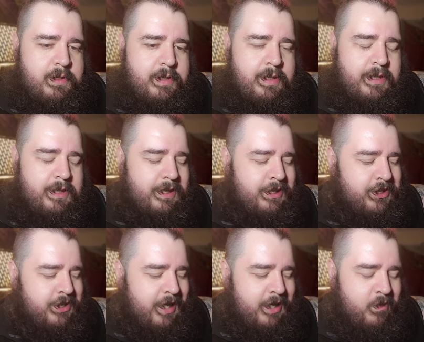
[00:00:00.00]
it
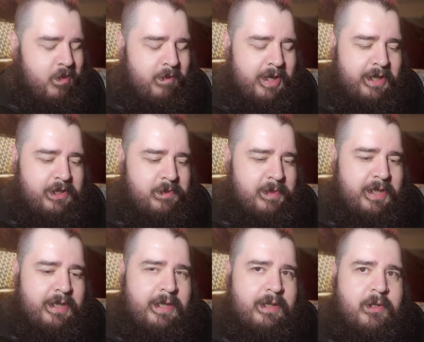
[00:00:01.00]
just kind of reminds
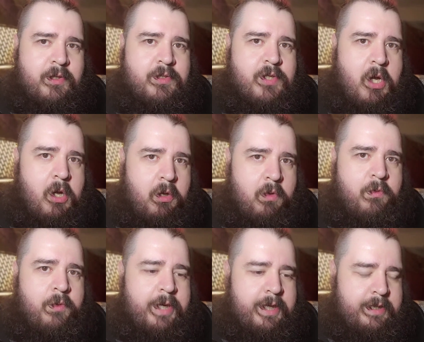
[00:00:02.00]
me that there's
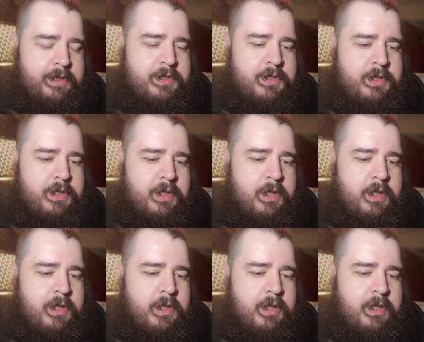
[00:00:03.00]
always